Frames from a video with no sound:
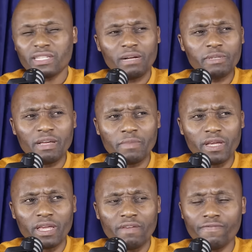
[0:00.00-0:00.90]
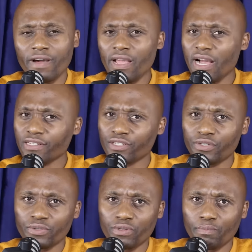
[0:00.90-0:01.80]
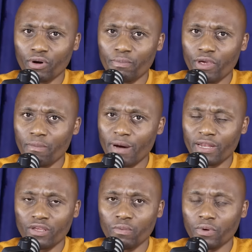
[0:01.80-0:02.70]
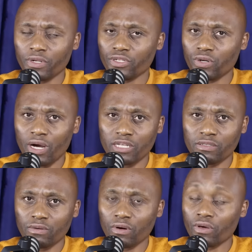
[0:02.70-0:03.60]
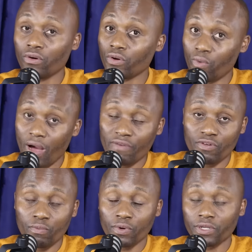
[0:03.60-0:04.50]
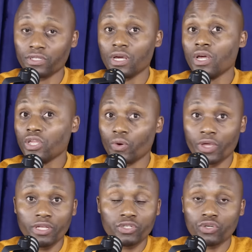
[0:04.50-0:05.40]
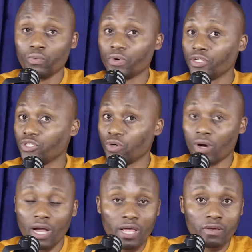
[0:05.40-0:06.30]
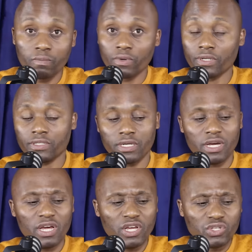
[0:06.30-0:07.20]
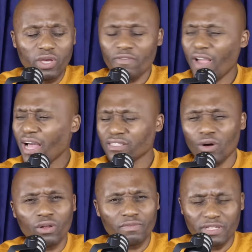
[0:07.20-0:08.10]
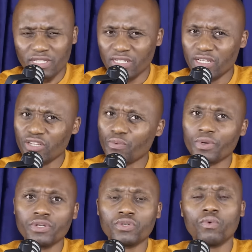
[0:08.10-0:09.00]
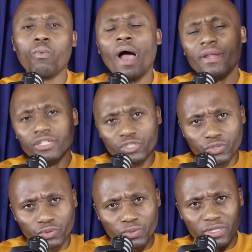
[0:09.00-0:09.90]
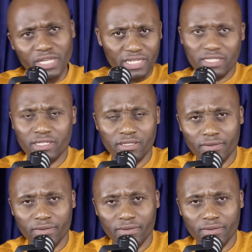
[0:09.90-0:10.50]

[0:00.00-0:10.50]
Tell me something. If I ask you to borrow me your money, you wouldn't. Your house, look, your wife, you wouldn't. Your kids, you wouldn't. Your car, you wouldn't. So if I ask all of these things and you wouldn't do, why don't you do this?